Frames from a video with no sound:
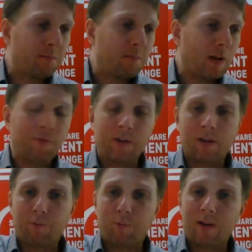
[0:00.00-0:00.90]
even
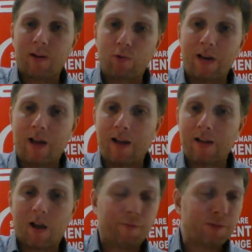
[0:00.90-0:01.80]
if we realize
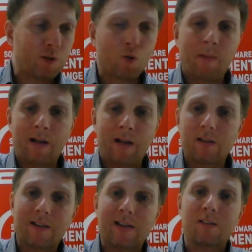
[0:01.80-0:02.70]
after 2 months
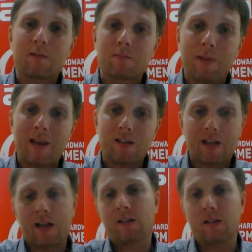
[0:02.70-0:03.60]
it doesn't make
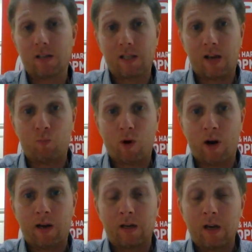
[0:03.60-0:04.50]
sense in the same
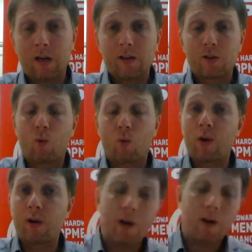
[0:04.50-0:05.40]
way. So we
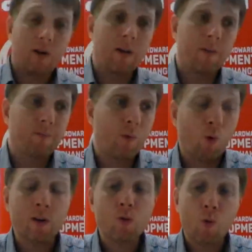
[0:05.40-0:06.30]

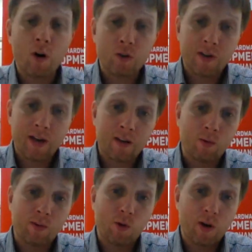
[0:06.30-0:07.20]
want to work together
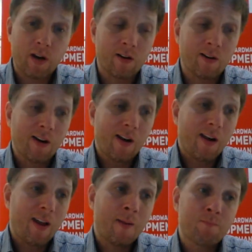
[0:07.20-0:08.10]
with you here,
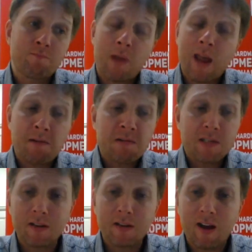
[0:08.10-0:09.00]
and
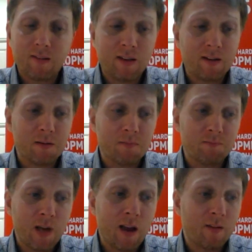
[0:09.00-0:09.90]
I think
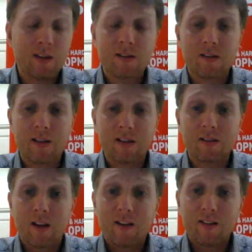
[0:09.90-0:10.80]
yeah,
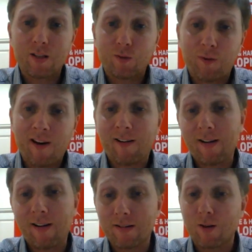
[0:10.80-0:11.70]
that's fair,
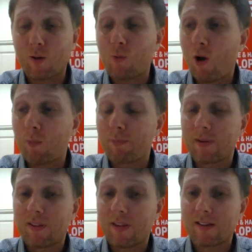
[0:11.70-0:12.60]
and we hope
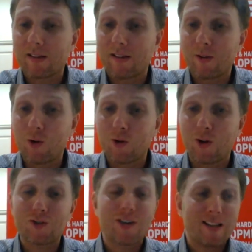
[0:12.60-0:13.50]
that you're
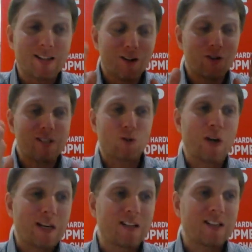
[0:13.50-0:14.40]
not like just
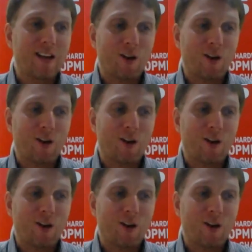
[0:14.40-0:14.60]
strictly say,